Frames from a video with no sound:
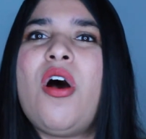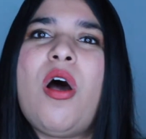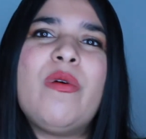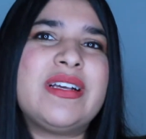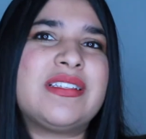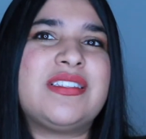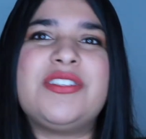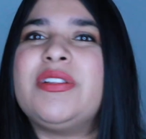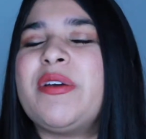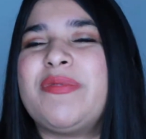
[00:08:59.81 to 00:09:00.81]
always
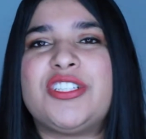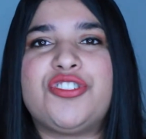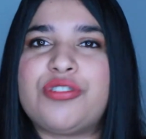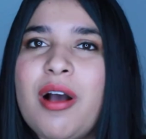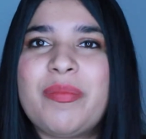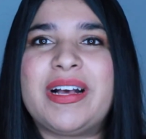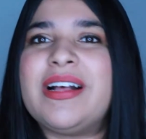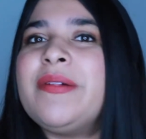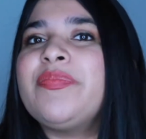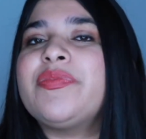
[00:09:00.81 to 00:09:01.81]
dealing with
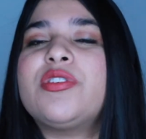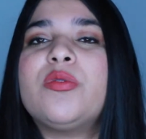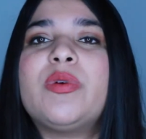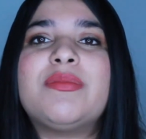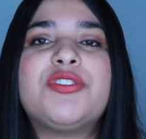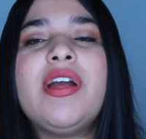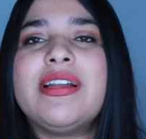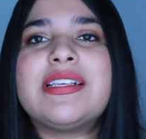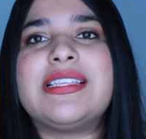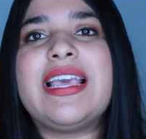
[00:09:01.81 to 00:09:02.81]
drama. So what I'm trying
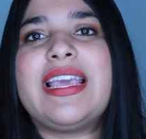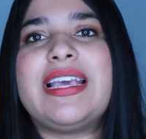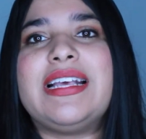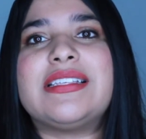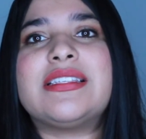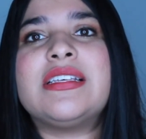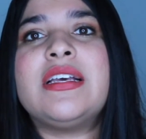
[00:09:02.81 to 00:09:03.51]
to say is,